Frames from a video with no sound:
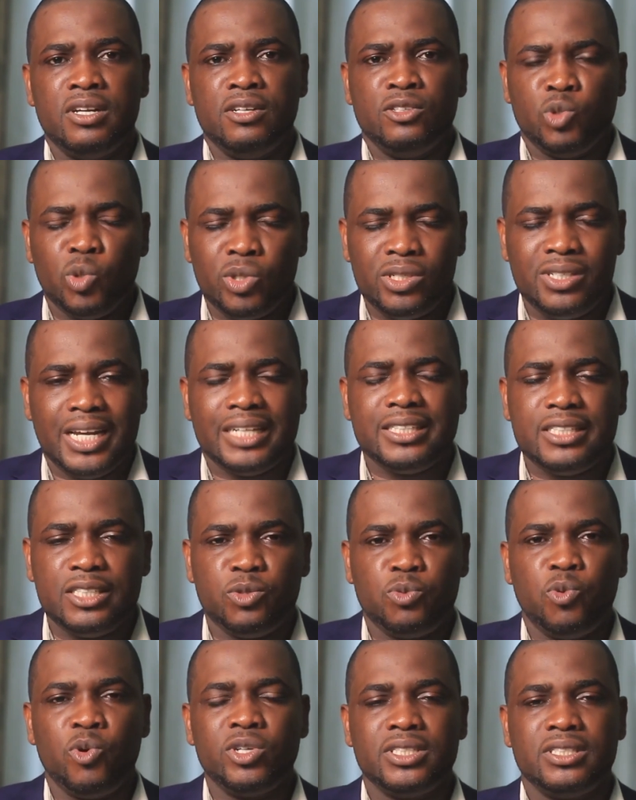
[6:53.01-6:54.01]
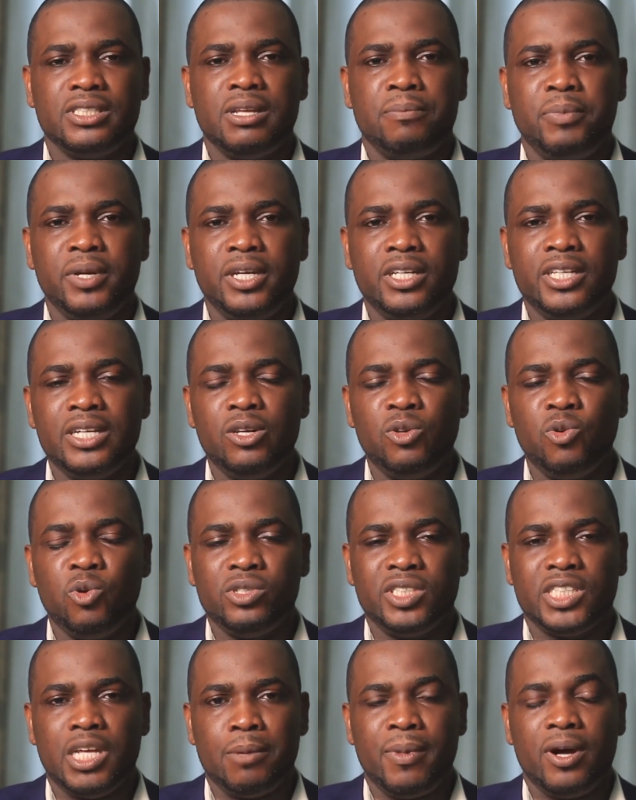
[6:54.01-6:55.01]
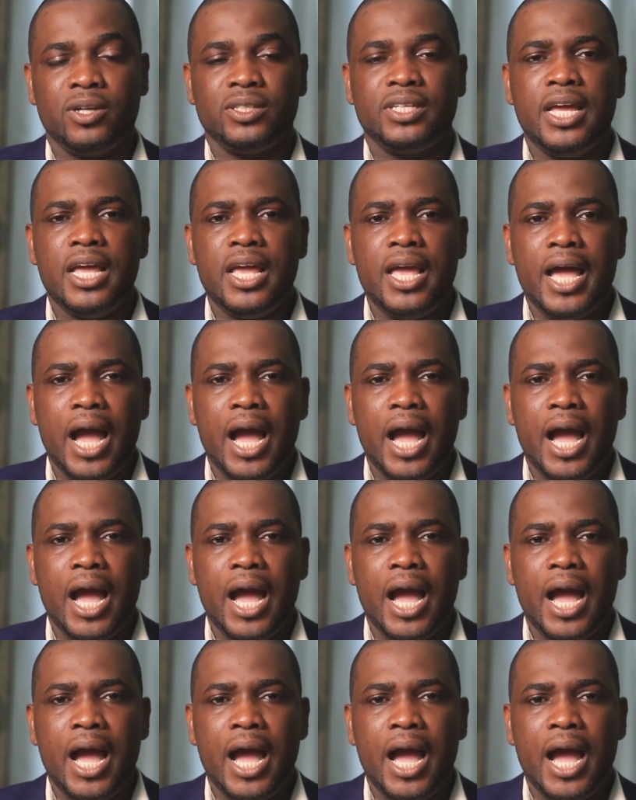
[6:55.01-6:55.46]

So that is what the payday loan is about.